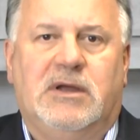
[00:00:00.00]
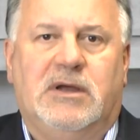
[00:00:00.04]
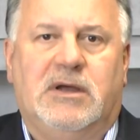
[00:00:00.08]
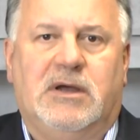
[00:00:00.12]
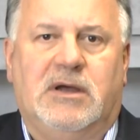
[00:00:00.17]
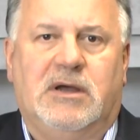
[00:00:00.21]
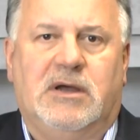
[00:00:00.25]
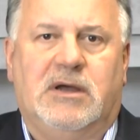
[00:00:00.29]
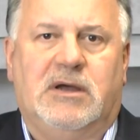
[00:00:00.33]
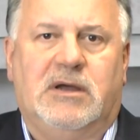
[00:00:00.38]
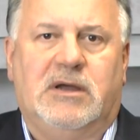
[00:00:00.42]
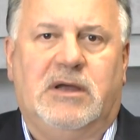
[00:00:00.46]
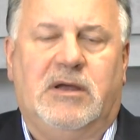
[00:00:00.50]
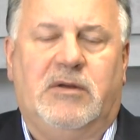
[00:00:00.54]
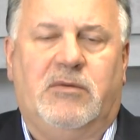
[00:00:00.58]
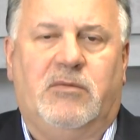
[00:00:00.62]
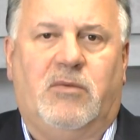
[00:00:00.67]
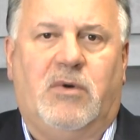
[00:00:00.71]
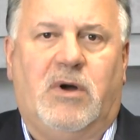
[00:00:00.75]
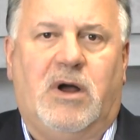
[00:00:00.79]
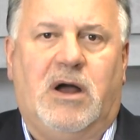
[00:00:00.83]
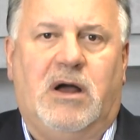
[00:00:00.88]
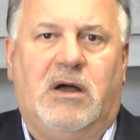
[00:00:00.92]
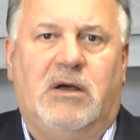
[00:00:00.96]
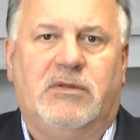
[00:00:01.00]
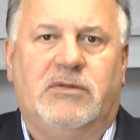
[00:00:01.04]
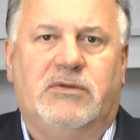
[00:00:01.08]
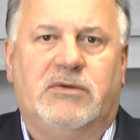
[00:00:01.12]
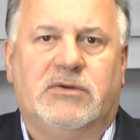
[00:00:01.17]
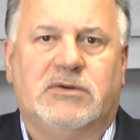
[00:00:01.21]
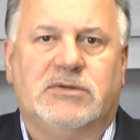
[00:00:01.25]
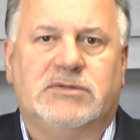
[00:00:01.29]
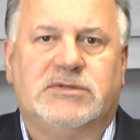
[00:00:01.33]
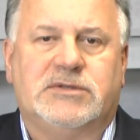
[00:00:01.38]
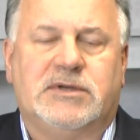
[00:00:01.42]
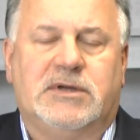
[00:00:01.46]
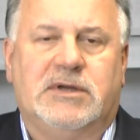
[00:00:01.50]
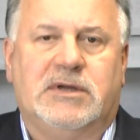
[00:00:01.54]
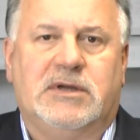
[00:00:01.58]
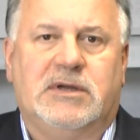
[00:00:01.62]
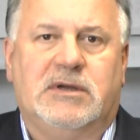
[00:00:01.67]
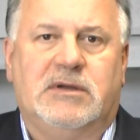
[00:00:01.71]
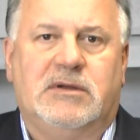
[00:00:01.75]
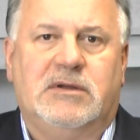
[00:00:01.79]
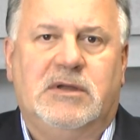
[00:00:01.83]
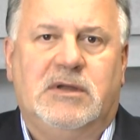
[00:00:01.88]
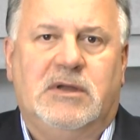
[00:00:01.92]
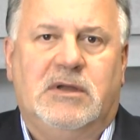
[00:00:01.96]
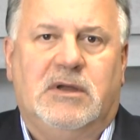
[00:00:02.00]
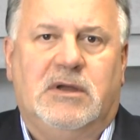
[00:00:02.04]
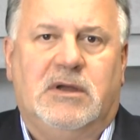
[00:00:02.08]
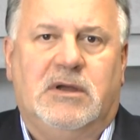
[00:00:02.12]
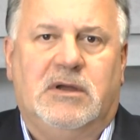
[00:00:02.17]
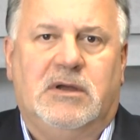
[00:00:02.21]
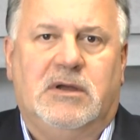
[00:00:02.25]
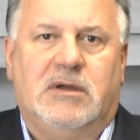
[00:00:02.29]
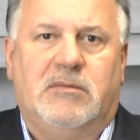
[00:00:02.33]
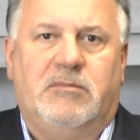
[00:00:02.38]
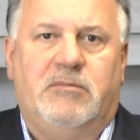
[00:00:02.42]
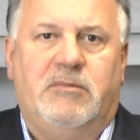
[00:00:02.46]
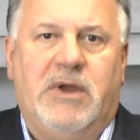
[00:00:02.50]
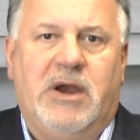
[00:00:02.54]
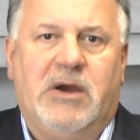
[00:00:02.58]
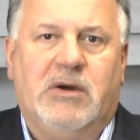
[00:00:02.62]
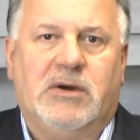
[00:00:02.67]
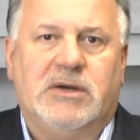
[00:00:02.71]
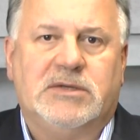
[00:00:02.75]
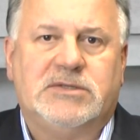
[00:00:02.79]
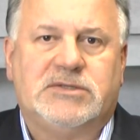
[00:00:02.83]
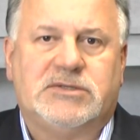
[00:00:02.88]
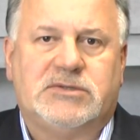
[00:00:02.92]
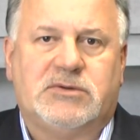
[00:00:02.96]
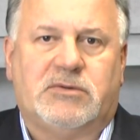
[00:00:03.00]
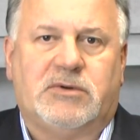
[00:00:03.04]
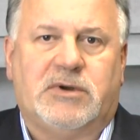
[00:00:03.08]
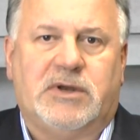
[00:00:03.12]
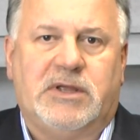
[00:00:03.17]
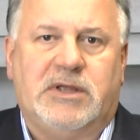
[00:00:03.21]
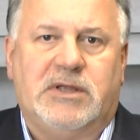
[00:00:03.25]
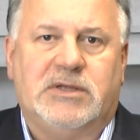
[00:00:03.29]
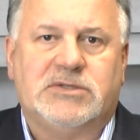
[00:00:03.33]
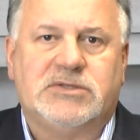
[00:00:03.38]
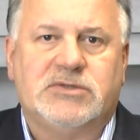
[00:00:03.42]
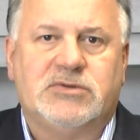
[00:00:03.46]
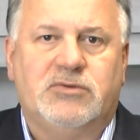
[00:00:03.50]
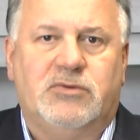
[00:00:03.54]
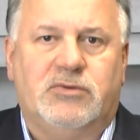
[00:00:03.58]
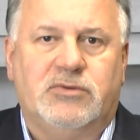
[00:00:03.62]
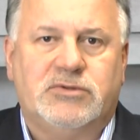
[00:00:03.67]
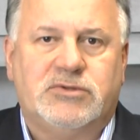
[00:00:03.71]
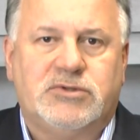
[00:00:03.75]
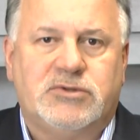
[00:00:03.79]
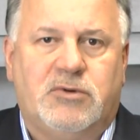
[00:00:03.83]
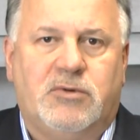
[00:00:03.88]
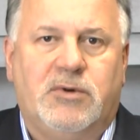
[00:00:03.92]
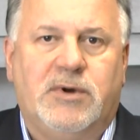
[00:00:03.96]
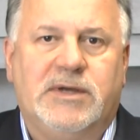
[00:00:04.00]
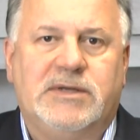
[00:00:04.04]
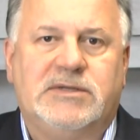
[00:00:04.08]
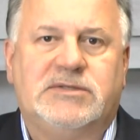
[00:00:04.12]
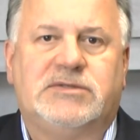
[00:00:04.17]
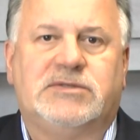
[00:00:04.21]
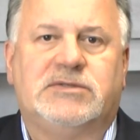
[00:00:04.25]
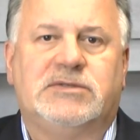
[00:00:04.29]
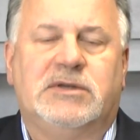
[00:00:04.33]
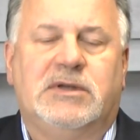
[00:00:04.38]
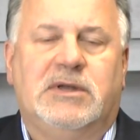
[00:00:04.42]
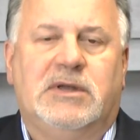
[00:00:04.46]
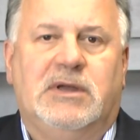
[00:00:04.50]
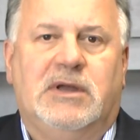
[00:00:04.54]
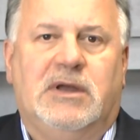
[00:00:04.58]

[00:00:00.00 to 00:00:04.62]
And while there's merit certainly in school choice,